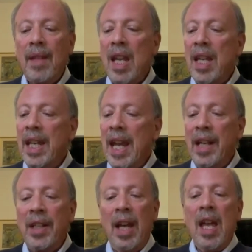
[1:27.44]

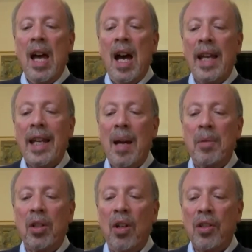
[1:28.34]
Again, I come
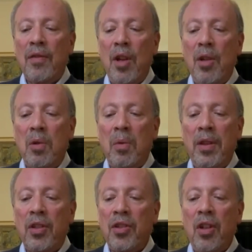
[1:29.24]
across firms with
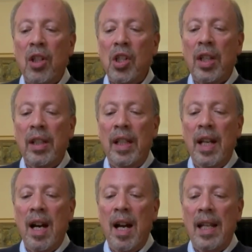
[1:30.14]
astonishingly
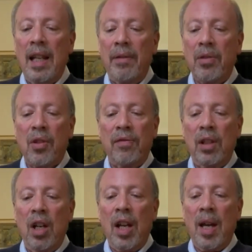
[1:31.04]
high levels of
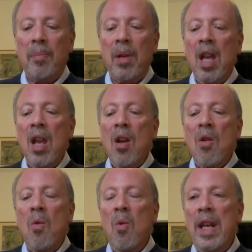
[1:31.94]
lockup,
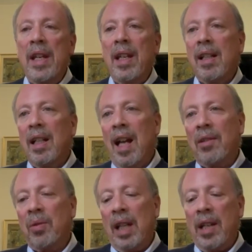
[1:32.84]
weak
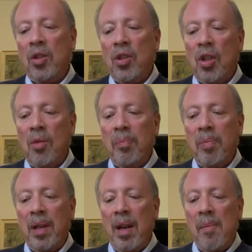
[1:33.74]
client relationship
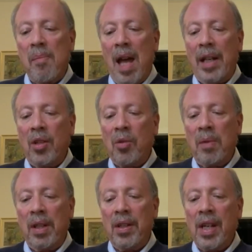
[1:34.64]

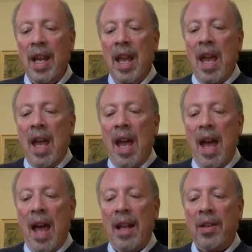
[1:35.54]
management,
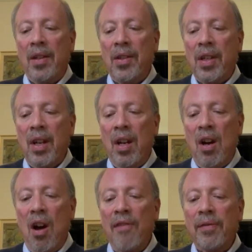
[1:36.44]
and
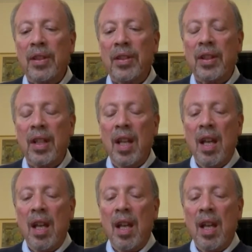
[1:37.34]
often